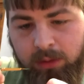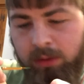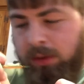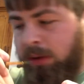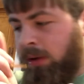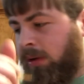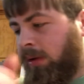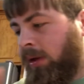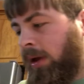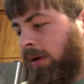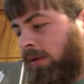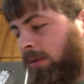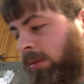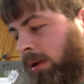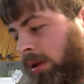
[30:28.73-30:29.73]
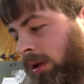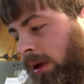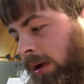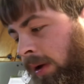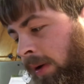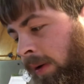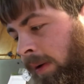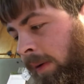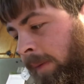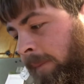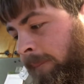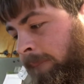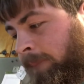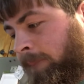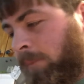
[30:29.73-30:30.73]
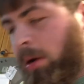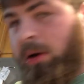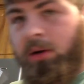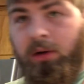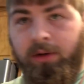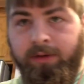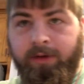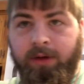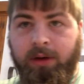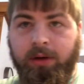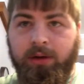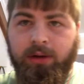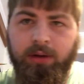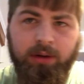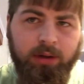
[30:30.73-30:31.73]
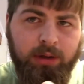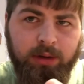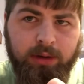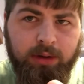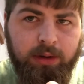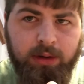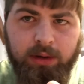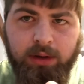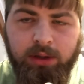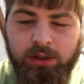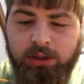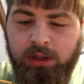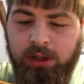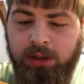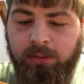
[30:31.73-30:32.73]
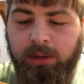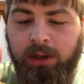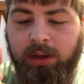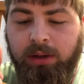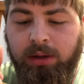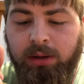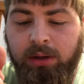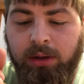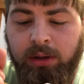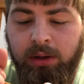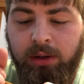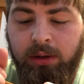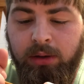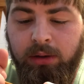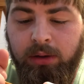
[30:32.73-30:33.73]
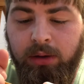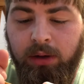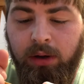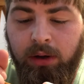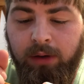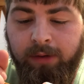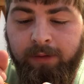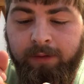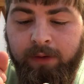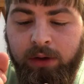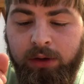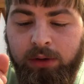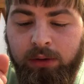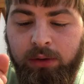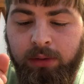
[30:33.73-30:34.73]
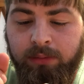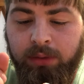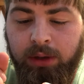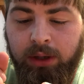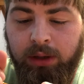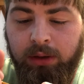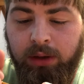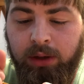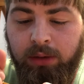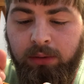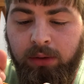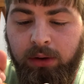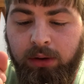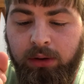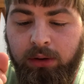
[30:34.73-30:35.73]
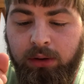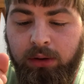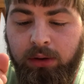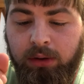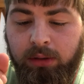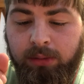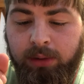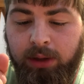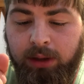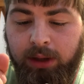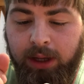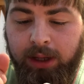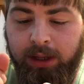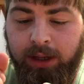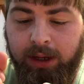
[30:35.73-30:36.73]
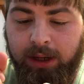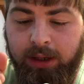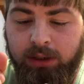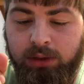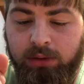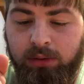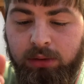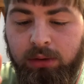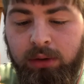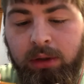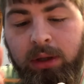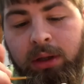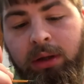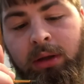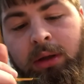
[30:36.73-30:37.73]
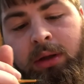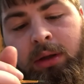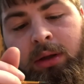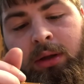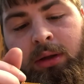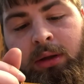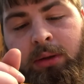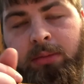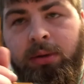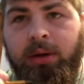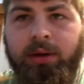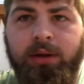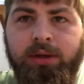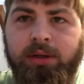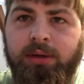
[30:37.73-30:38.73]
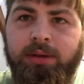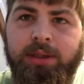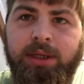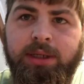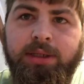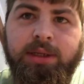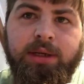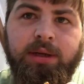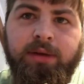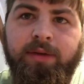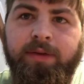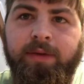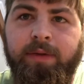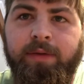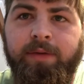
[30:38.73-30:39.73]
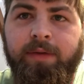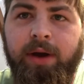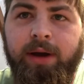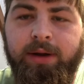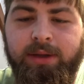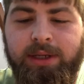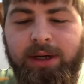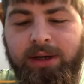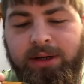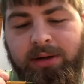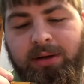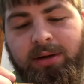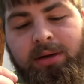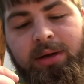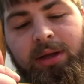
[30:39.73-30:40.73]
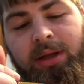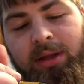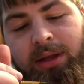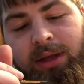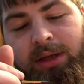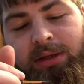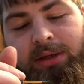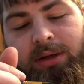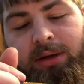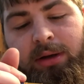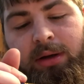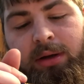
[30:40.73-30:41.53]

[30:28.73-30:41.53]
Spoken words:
Doesn't have to be like perfect, because you're not trying to make it look artificial completely. You want a little bit of that natural. But there's no such thing as fire tiger in nature.